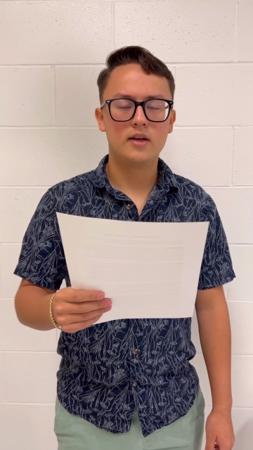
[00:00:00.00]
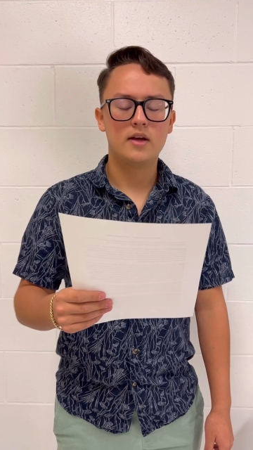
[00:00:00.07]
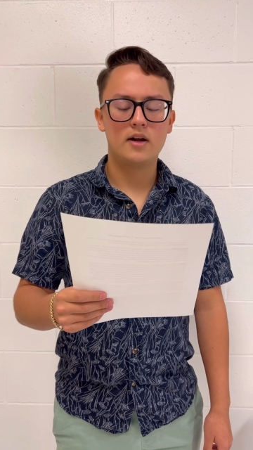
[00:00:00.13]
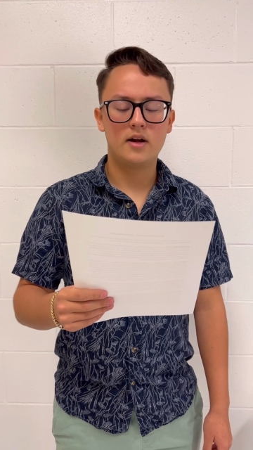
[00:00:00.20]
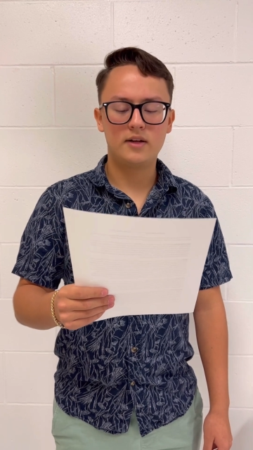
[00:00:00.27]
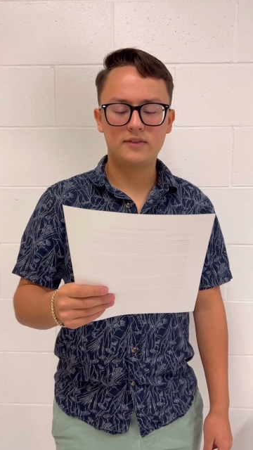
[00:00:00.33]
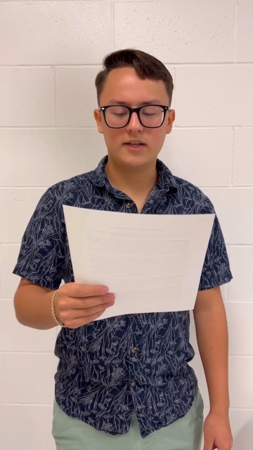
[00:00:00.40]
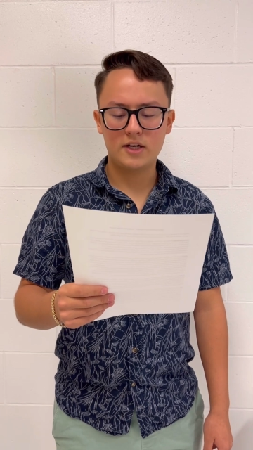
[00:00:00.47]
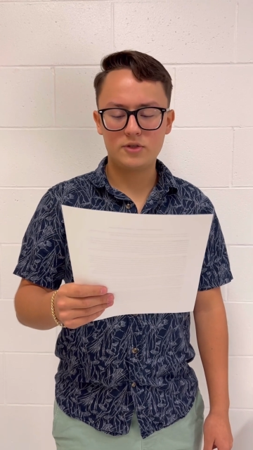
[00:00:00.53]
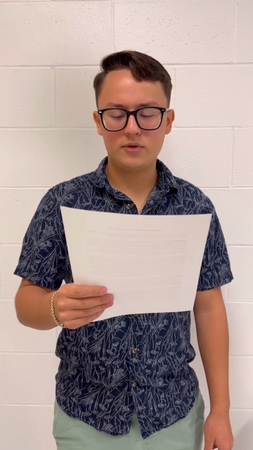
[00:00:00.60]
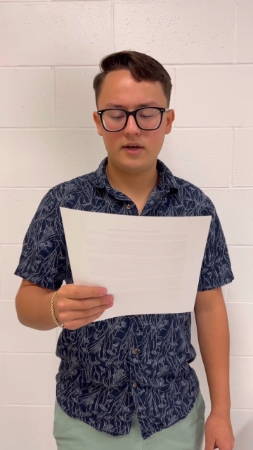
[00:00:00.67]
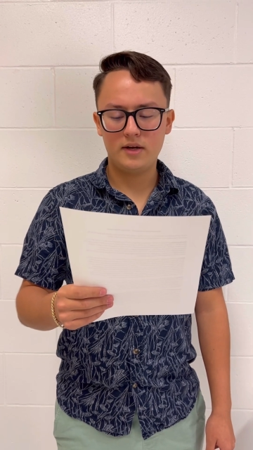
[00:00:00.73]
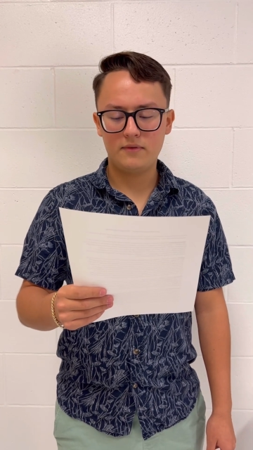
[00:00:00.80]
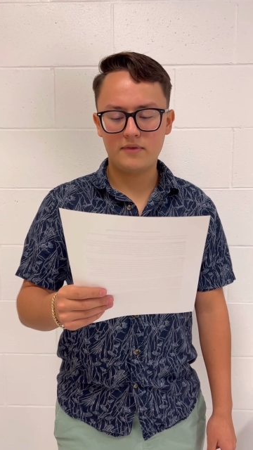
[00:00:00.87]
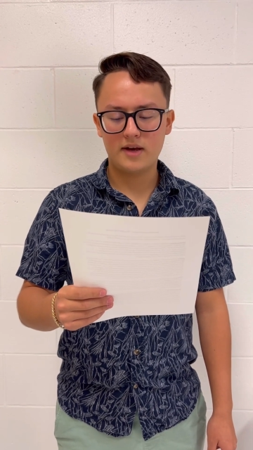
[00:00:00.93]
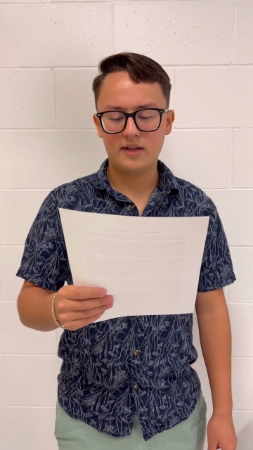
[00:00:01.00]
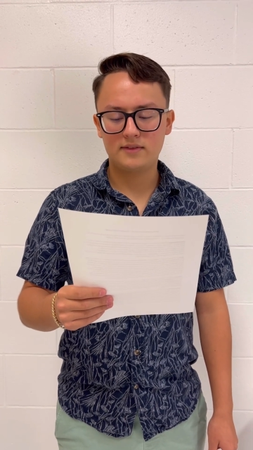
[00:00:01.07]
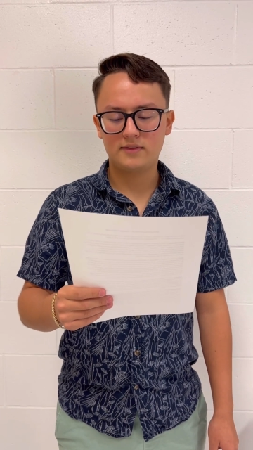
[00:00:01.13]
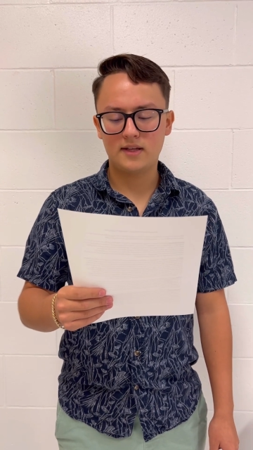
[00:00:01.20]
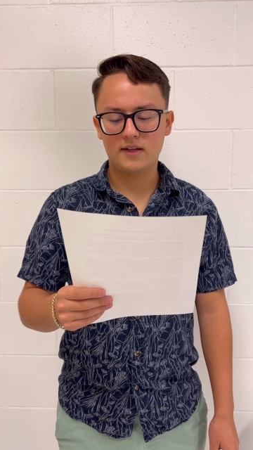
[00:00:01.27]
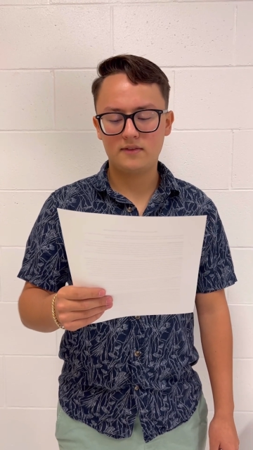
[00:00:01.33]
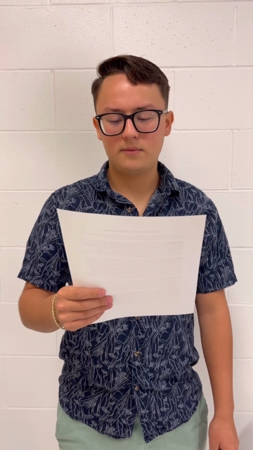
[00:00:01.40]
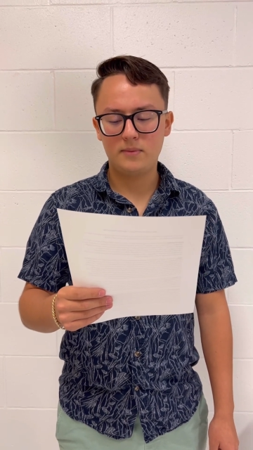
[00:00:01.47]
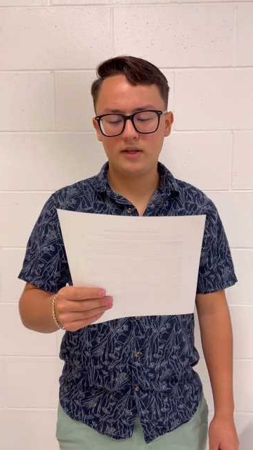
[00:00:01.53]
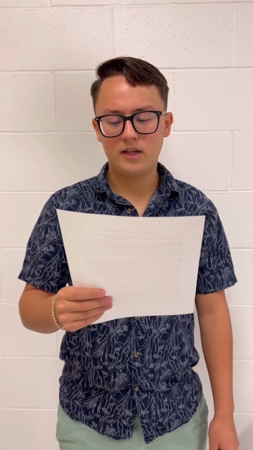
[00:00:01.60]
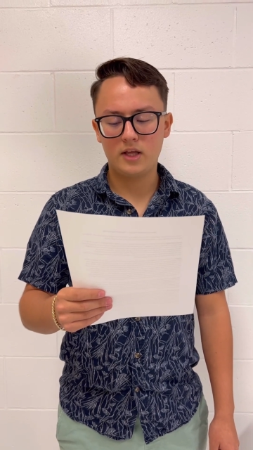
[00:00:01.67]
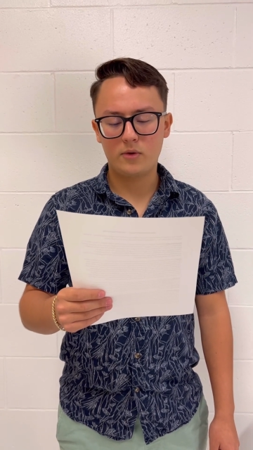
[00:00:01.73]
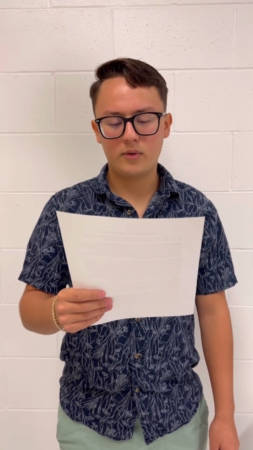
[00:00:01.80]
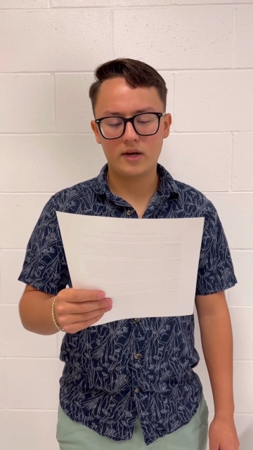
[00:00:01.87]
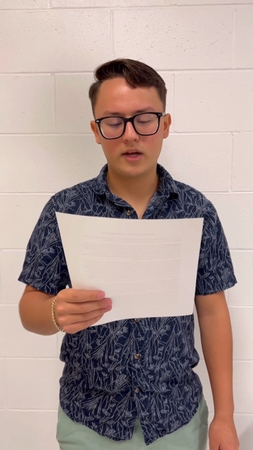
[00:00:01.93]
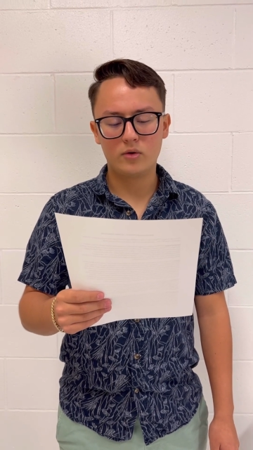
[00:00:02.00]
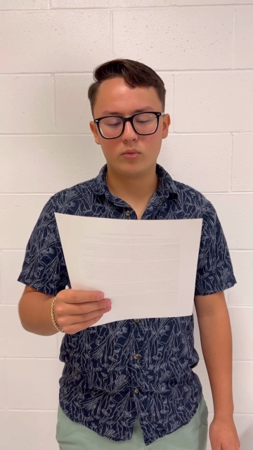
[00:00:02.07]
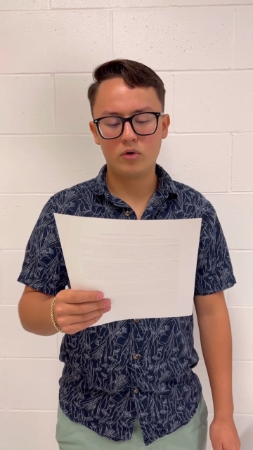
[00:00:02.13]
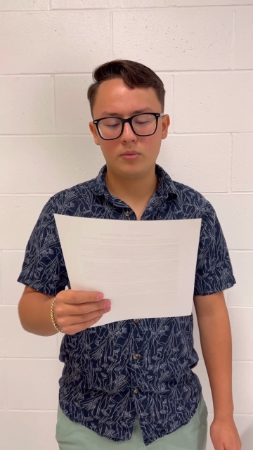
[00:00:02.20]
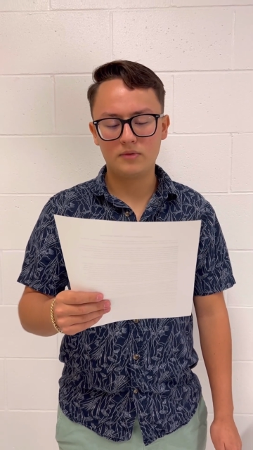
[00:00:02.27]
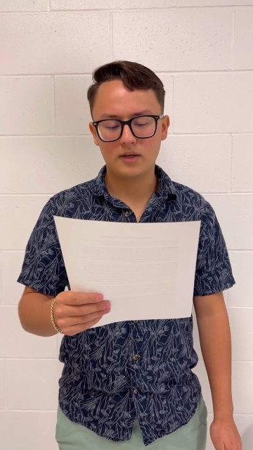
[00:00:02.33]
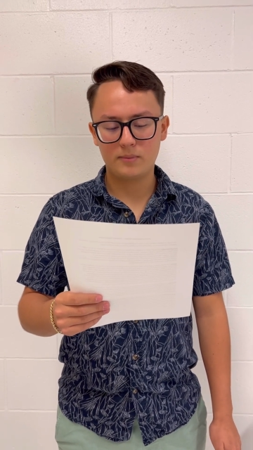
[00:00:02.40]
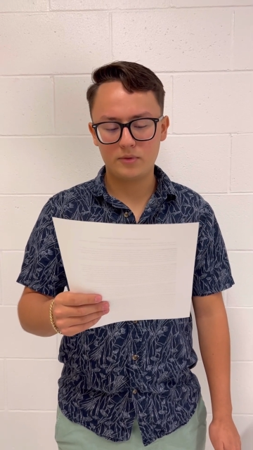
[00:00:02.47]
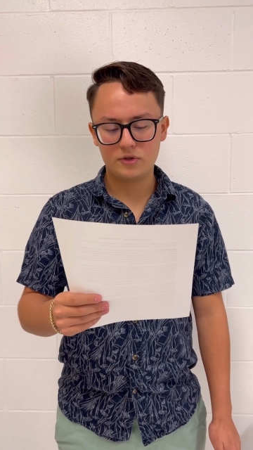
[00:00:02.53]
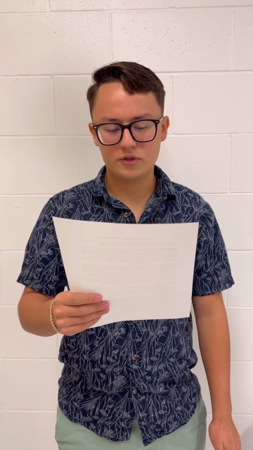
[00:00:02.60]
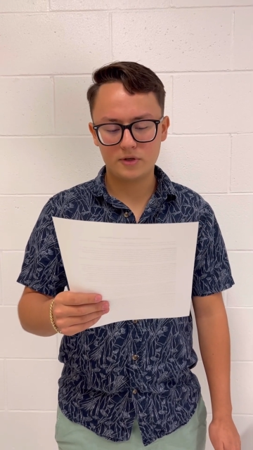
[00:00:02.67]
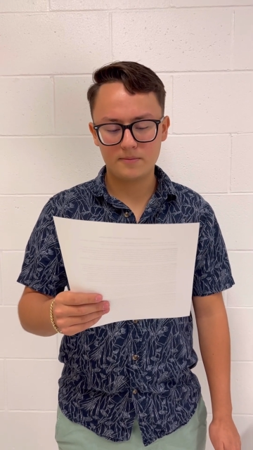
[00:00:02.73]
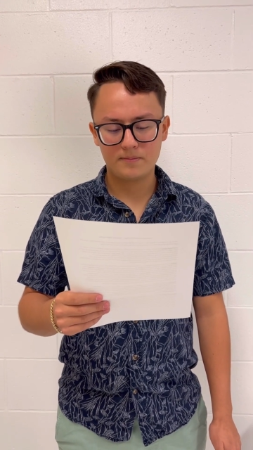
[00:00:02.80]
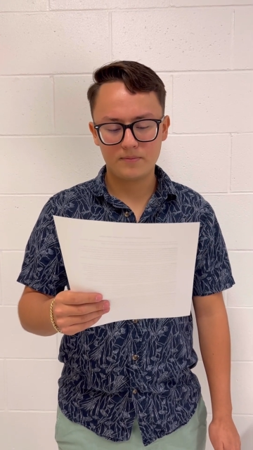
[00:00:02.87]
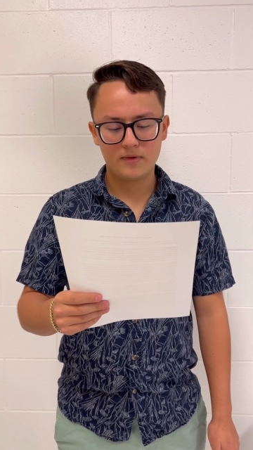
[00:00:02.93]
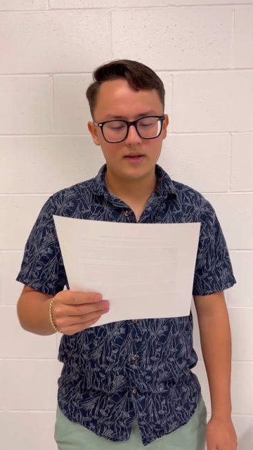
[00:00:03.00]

Unsaturated fats tend to be liquid at room temperature